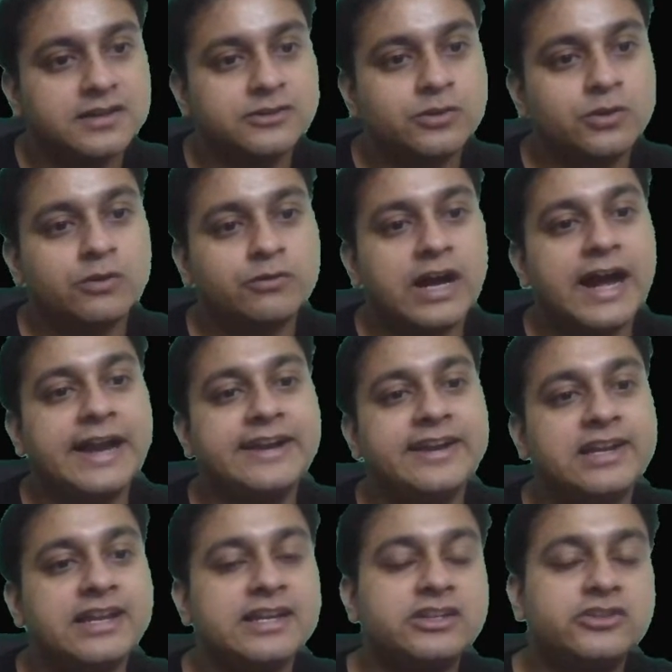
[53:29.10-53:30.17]
So
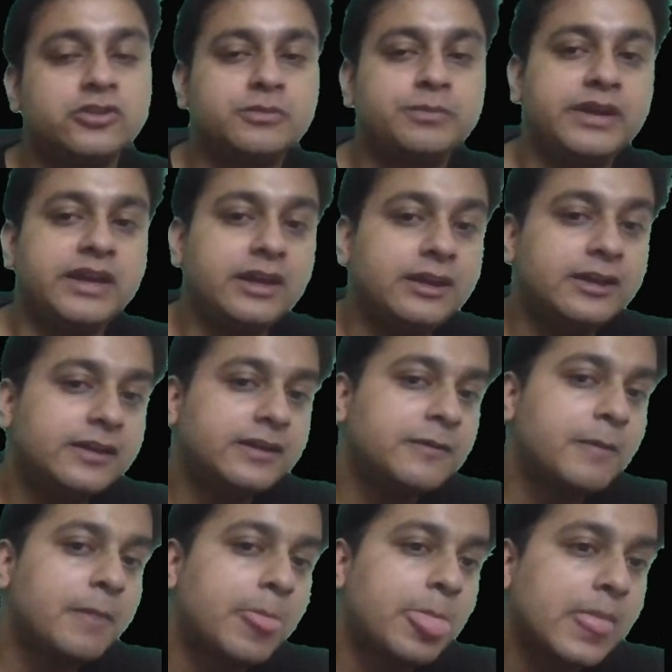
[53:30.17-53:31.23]
ideally it should be
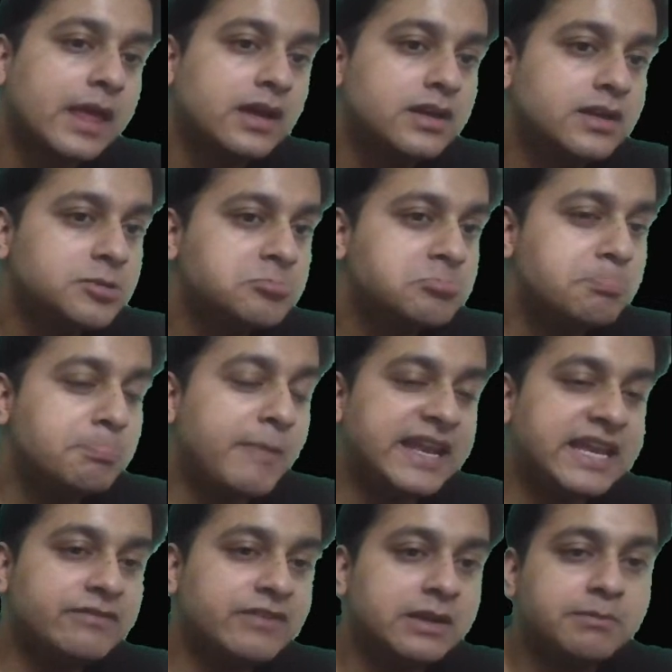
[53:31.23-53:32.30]

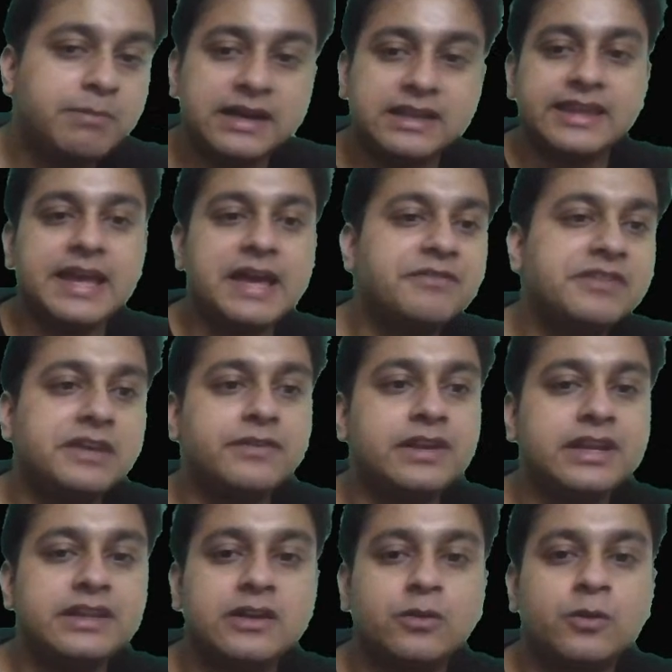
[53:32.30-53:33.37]
many one, but they have given
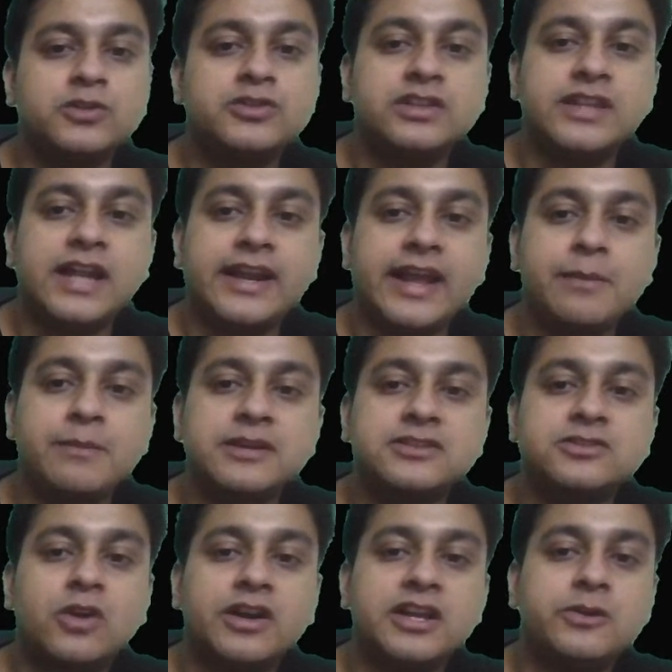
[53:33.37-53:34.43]
in the question that m is
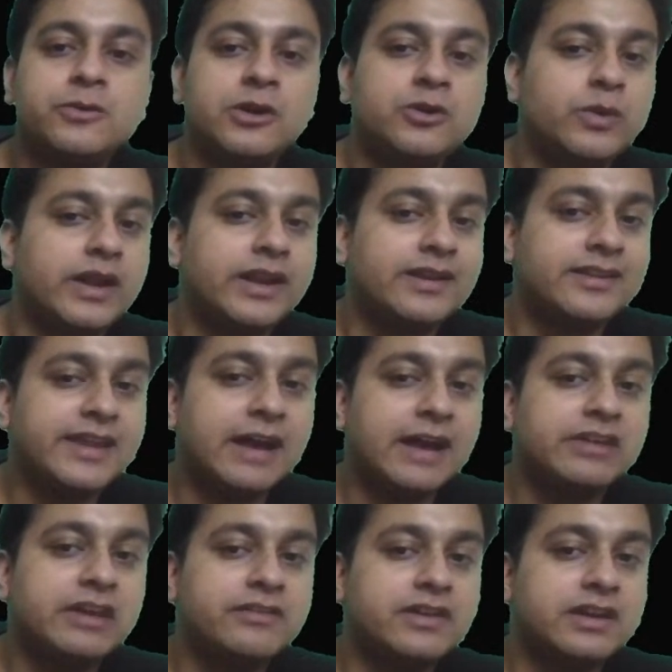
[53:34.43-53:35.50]
not equal to n. They have
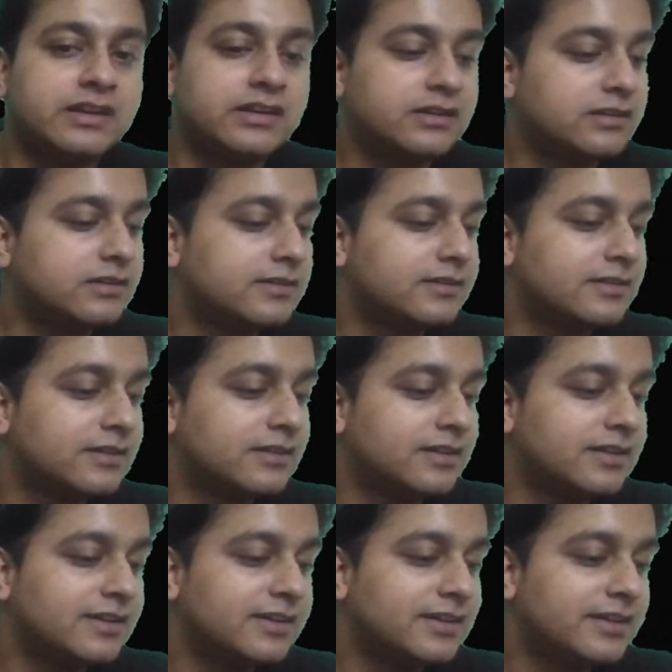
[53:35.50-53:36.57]
given.
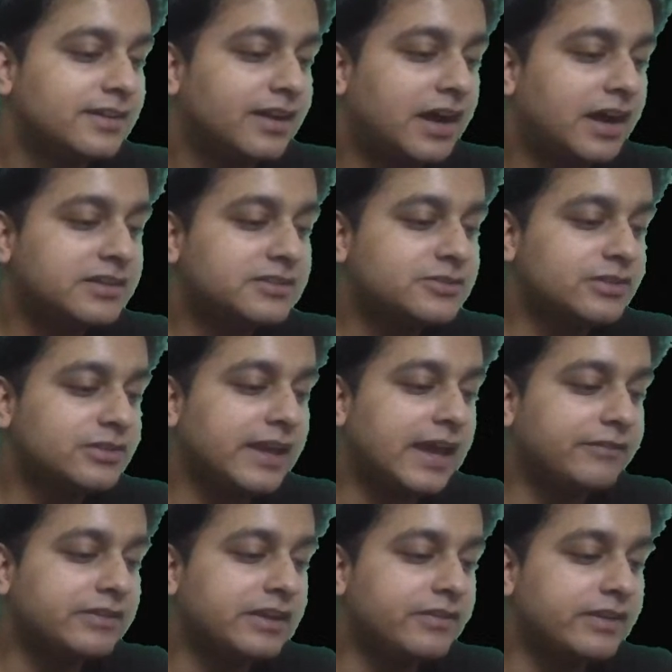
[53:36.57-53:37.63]
Understood? They
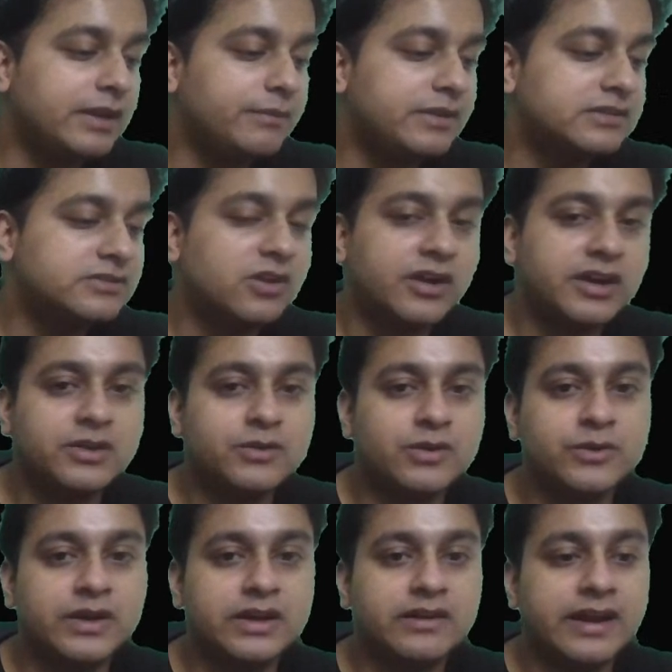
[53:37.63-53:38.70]
have given m is not equal
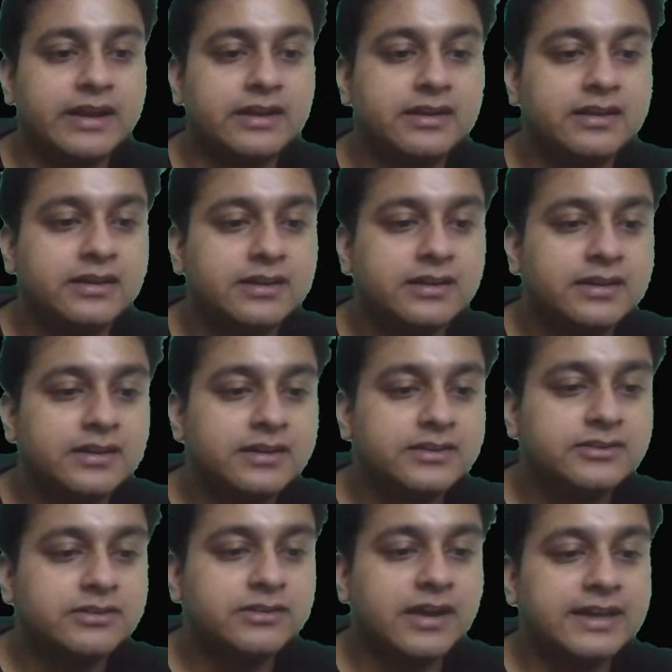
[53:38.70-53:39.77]
to n, right?
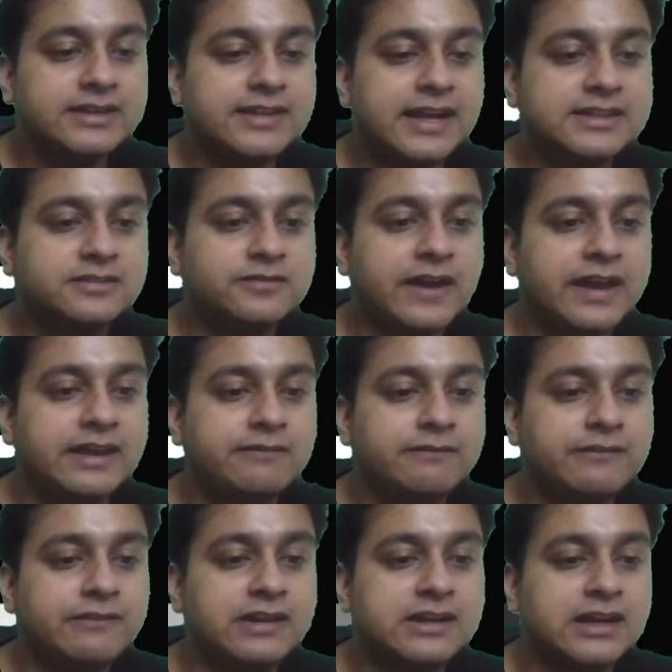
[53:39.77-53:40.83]
So guys, that's why we
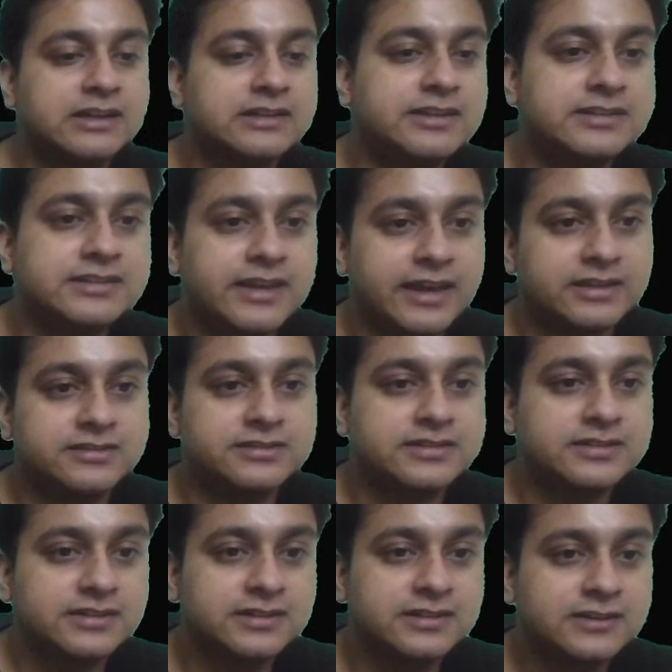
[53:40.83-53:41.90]
will cut this case.
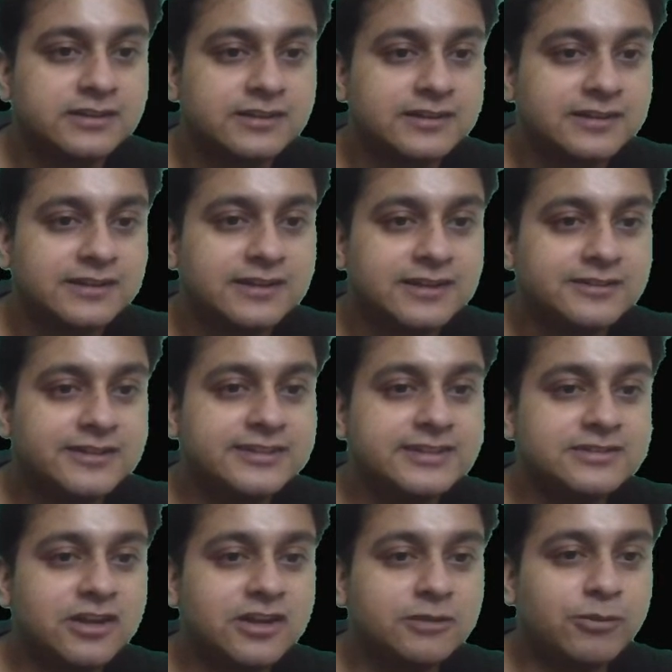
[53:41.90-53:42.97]
This is
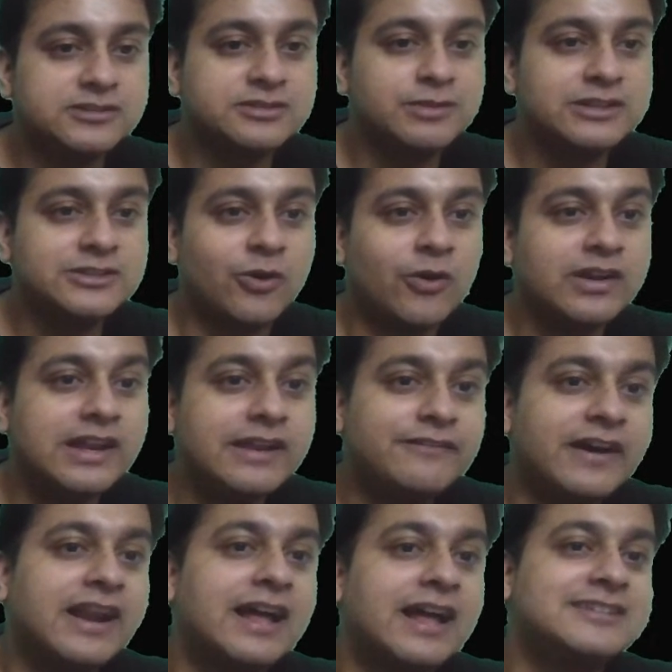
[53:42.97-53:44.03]
not possible. So only
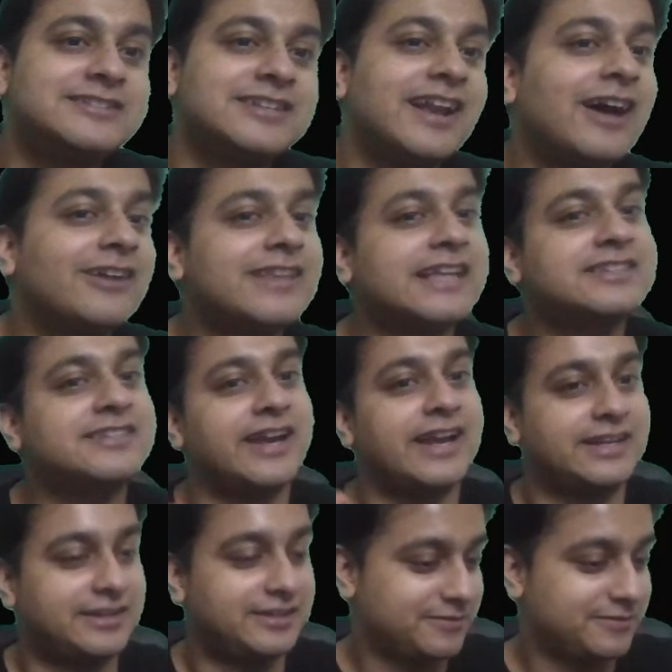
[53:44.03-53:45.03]
one answer. Now that's correct.